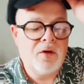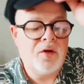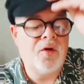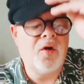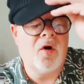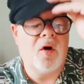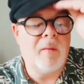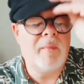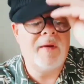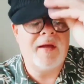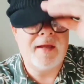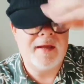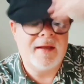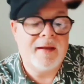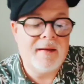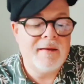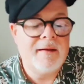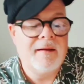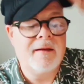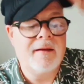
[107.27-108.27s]
"Norma,"
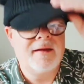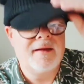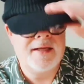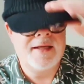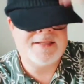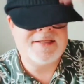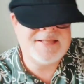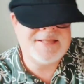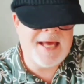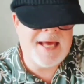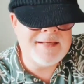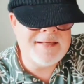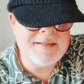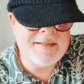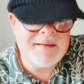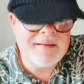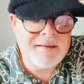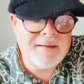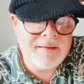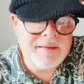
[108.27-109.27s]
he
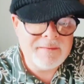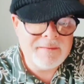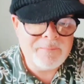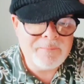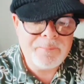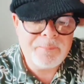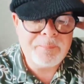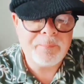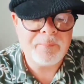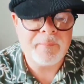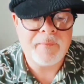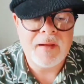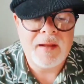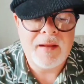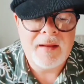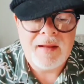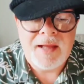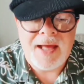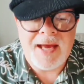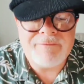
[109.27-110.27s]
said,
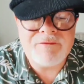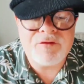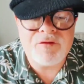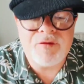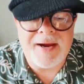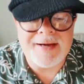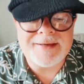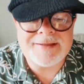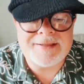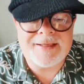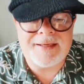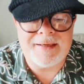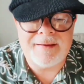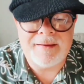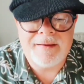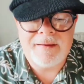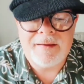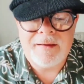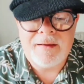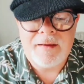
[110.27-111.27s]
"I've cracked
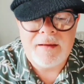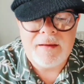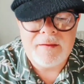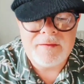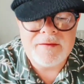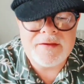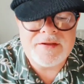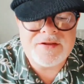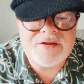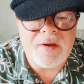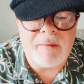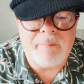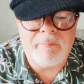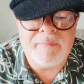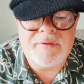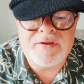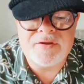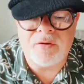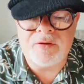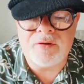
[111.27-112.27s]
it. The
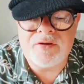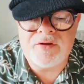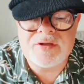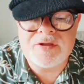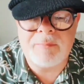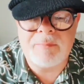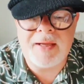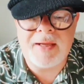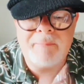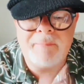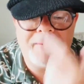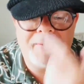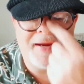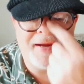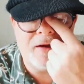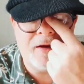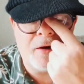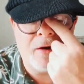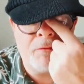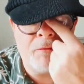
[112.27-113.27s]
zombies all used to play
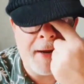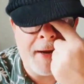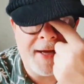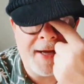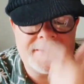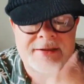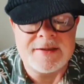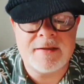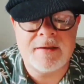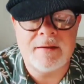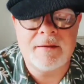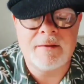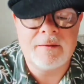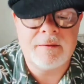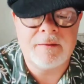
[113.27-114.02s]
bingo, right?"